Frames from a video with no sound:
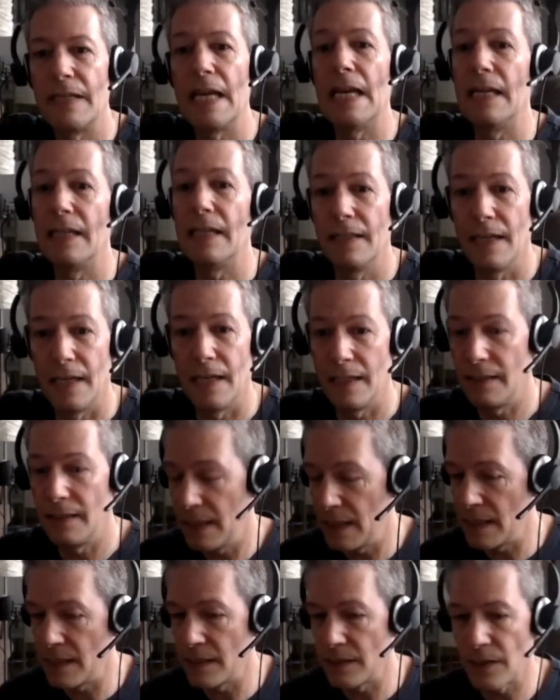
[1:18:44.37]
eight, nine.
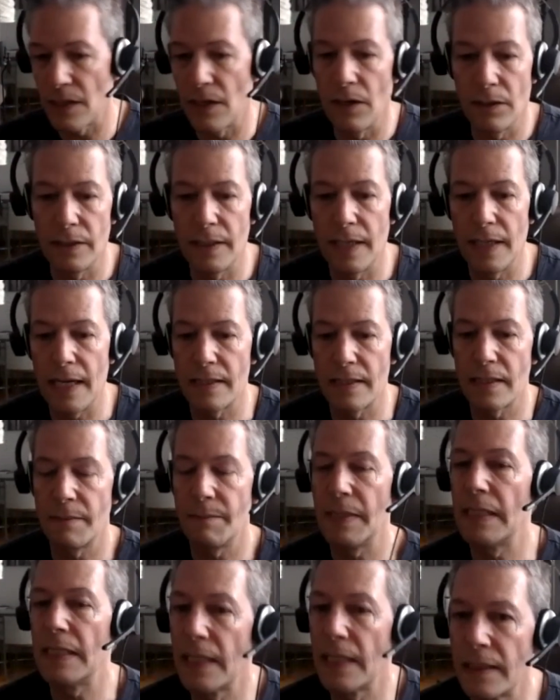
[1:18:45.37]
That's all has to
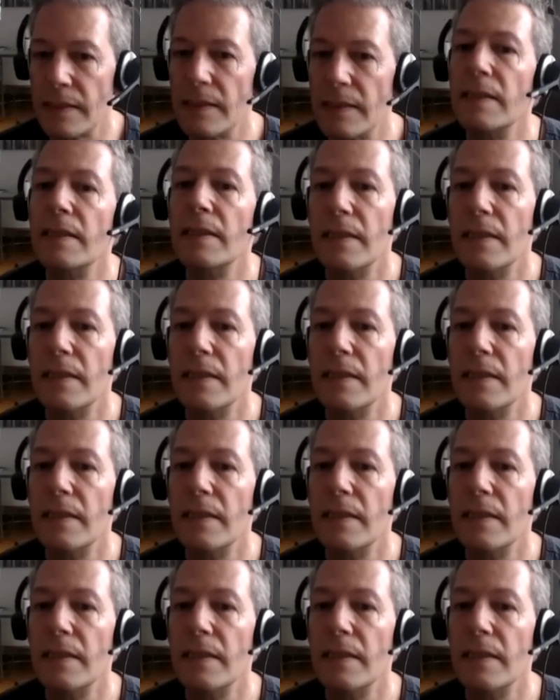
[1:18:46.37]
be done,